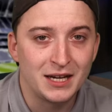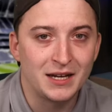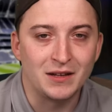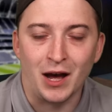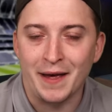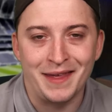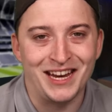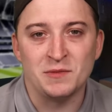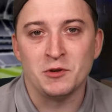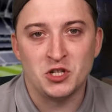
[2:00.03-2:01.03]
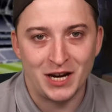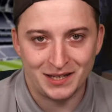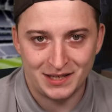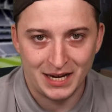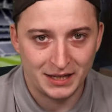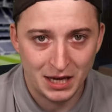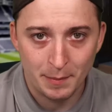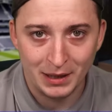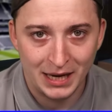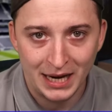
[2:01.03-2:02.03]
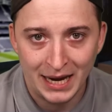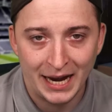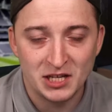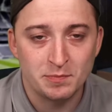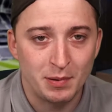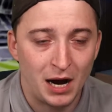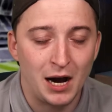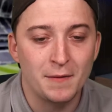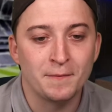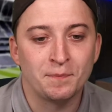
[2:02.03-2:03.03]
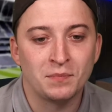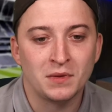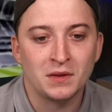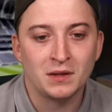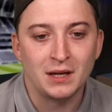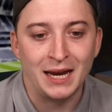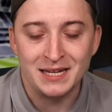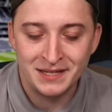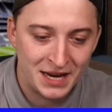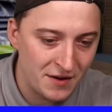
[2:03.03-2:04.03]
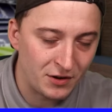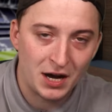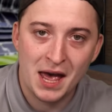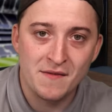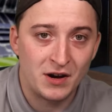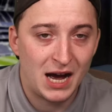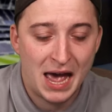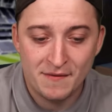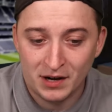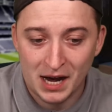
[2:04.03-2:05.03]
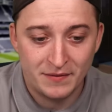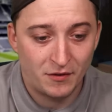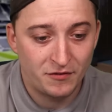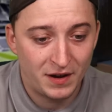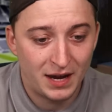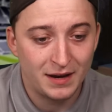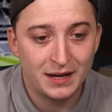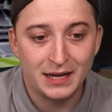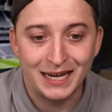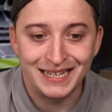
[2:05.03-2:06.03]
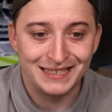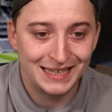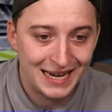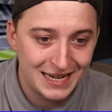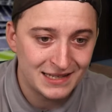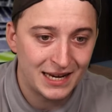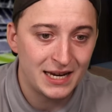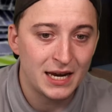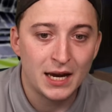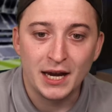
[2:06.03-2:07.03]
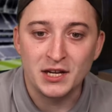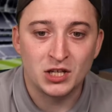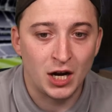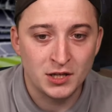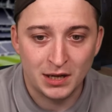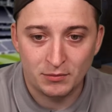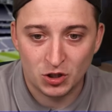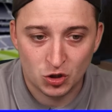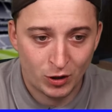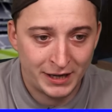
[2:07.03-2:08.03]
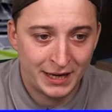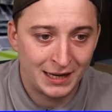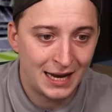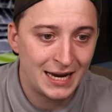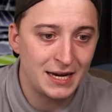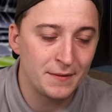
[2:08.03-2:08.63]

Like, it's majestic, the ability he has. But he's never, ever, ever, ever fit. He's lazy. He turns up to training late.